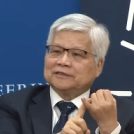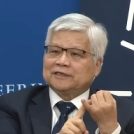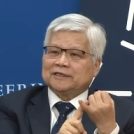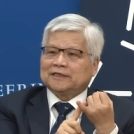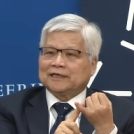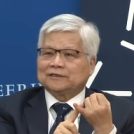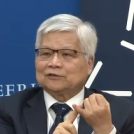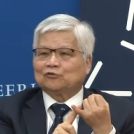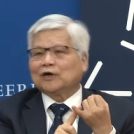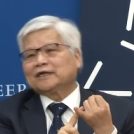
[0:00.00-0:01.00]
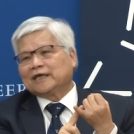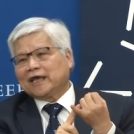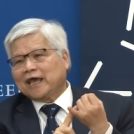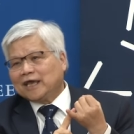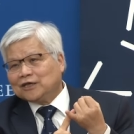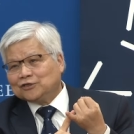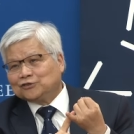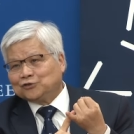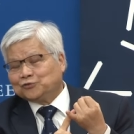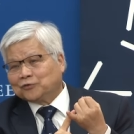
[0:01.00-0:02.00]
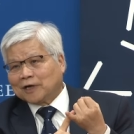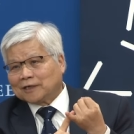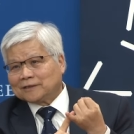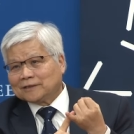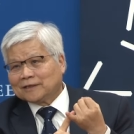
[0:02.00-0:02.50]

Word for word: say that what the age you are